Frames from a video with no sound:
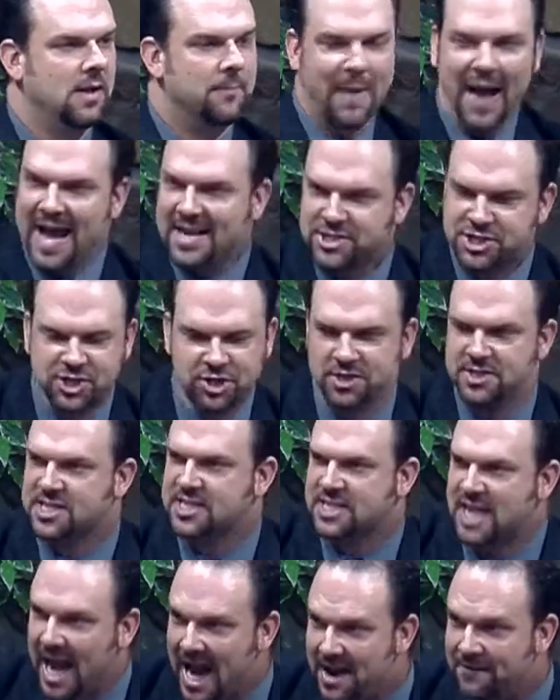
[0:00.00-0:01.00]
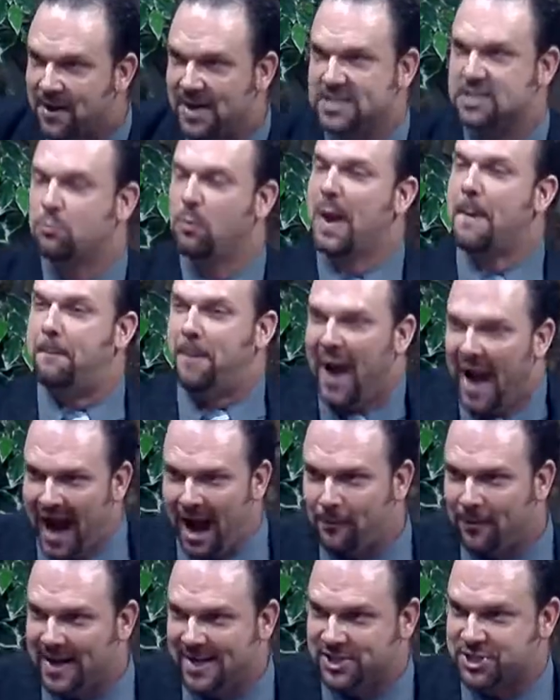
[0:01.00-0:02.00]
Master, save us, we
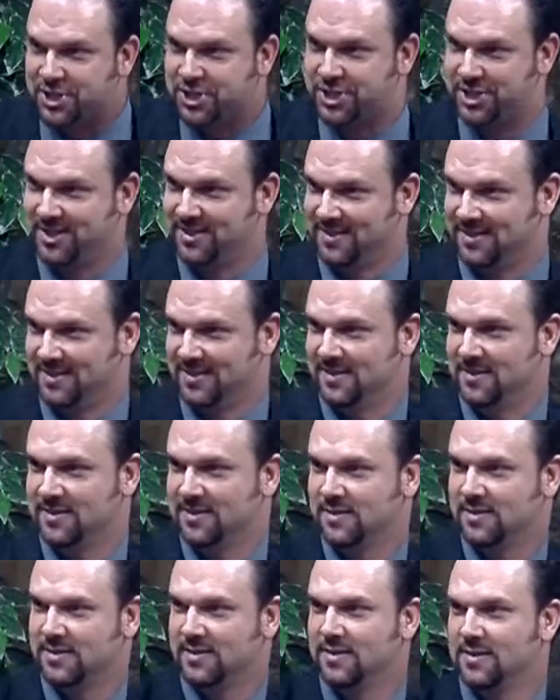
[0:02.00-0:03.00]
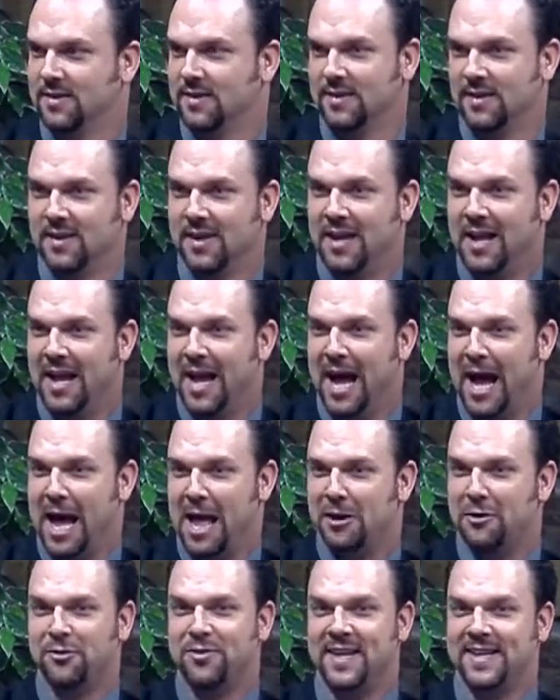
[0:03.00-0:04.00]
perish.
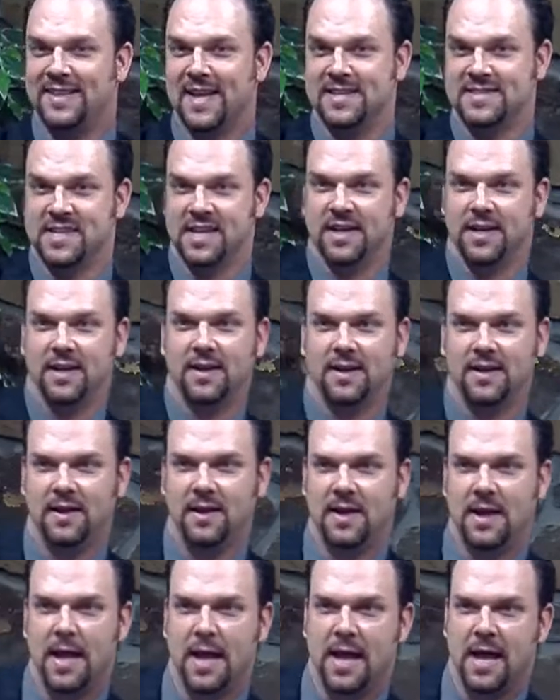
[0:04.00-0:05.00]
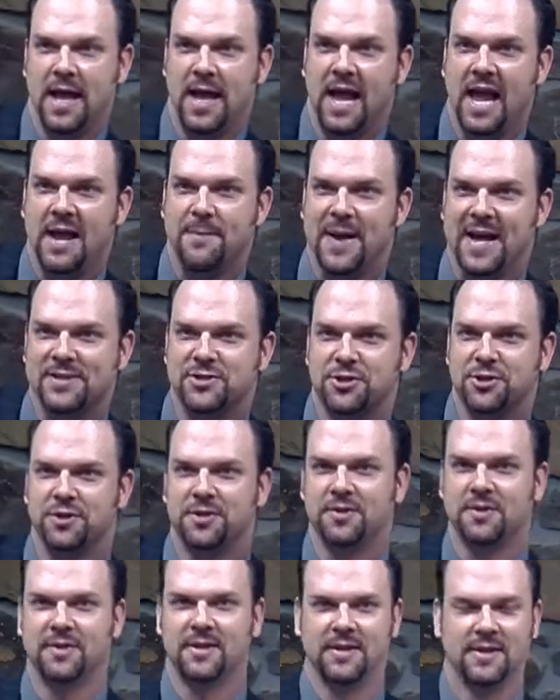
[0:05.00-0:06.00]
I don't think they said, Hey, Master,
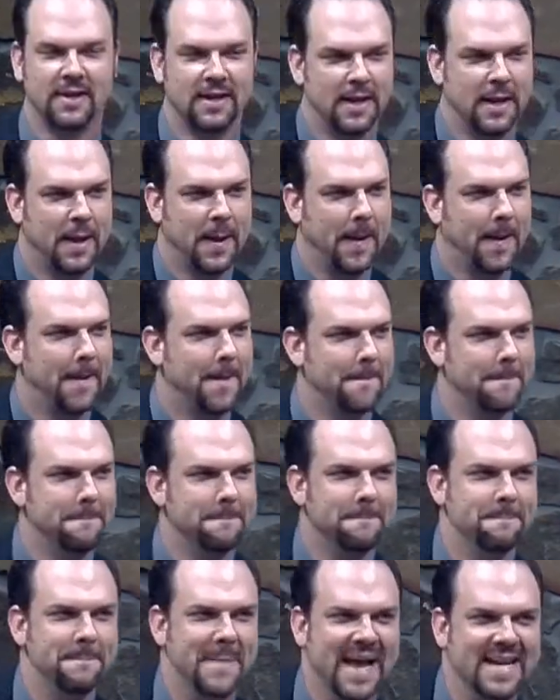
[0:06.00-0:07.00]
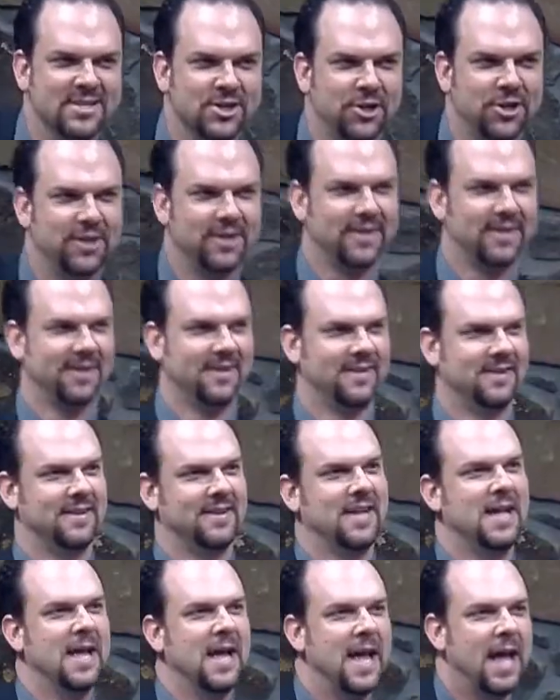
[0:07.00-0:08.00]
Master,
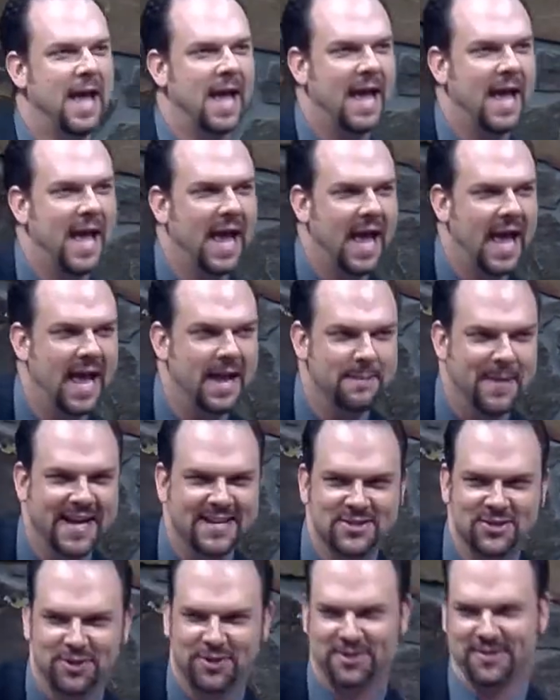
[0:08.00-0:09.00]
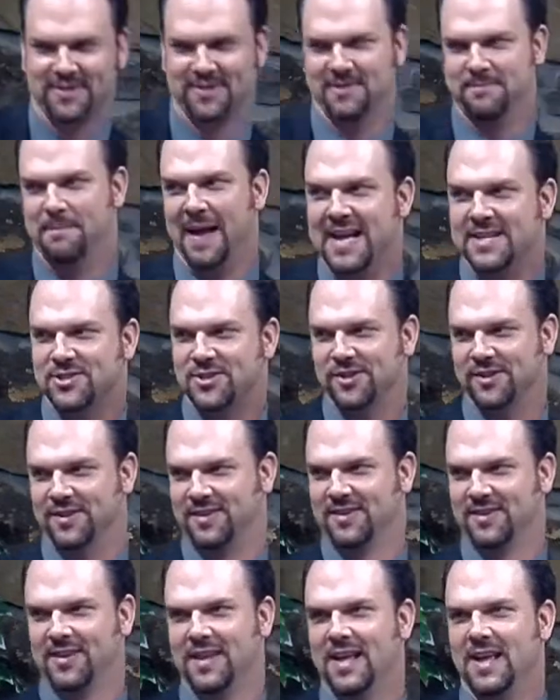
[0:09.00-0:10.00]
hey, Master, Master,
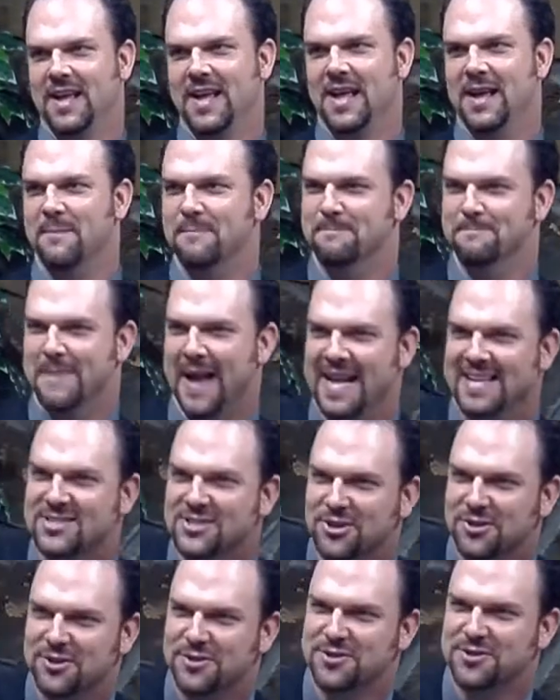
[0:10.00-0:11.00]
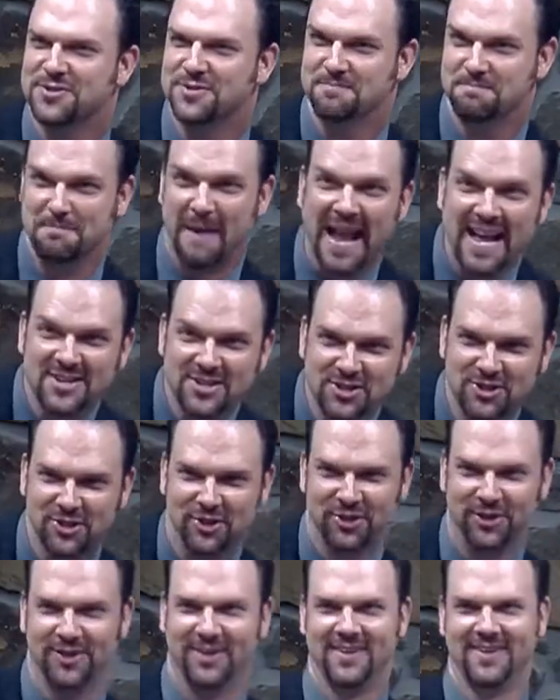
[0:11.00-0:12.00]
Master, there's
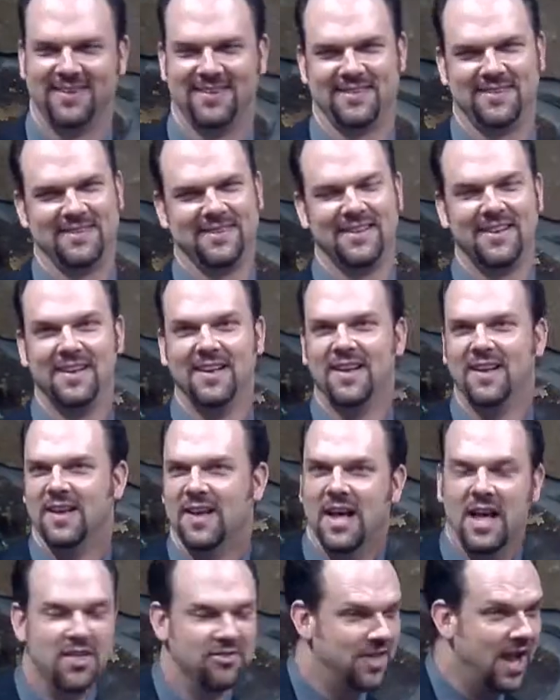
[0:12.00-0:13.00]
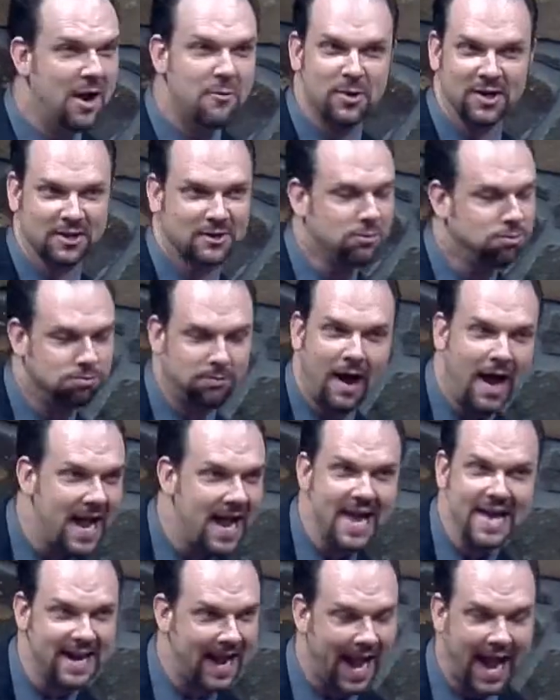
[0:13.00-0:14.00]
Master. They were
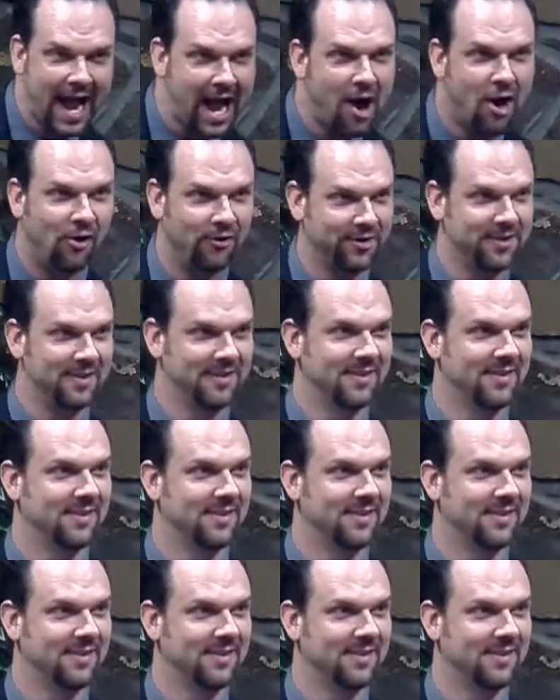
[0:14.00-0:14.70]
crying out.